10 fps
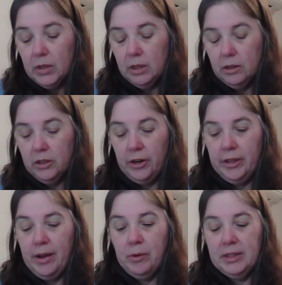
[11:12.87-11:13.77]
So
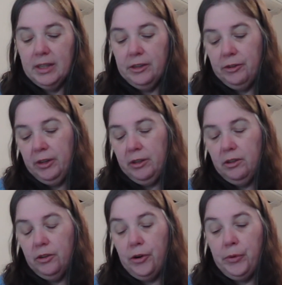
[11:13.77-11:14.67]
that one's going
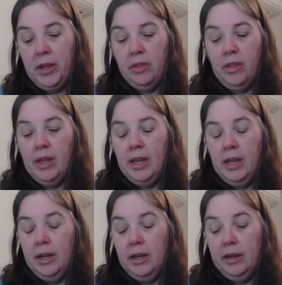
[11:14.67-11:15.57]
to go in
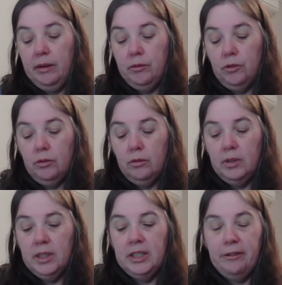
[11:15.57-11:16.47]
the
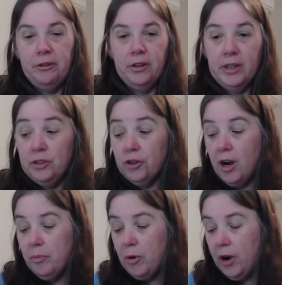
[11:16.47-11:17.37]
to definitely
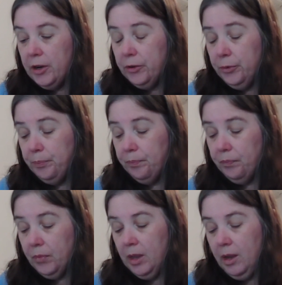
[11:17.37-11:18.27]
try pile.
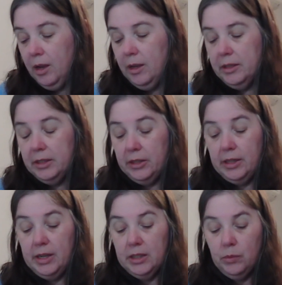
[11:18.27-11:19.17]
So
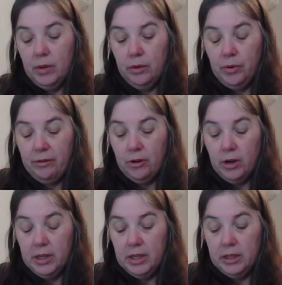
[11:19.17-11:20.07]
the next one that we've
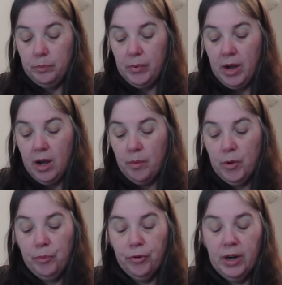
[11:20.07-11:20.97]
got is
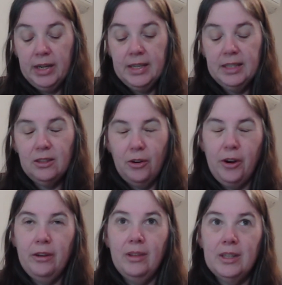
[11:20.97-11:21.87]
Bahama Breeze.
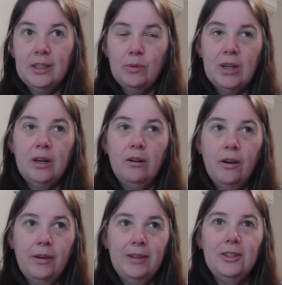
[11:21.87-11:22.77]
So this one
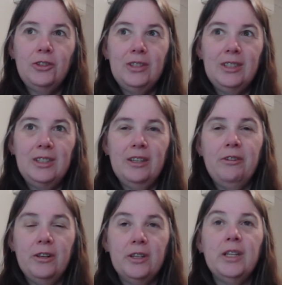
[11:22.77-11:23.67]
should
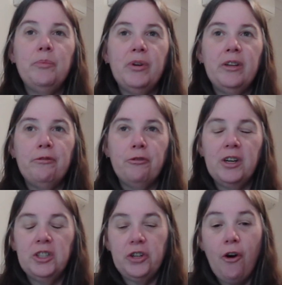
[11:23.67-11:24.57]
definitely be a
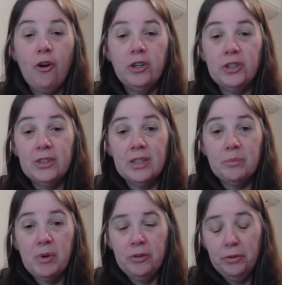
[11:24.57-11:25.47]
fresh ocean
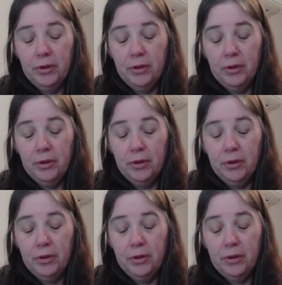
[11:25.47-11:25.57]
smell.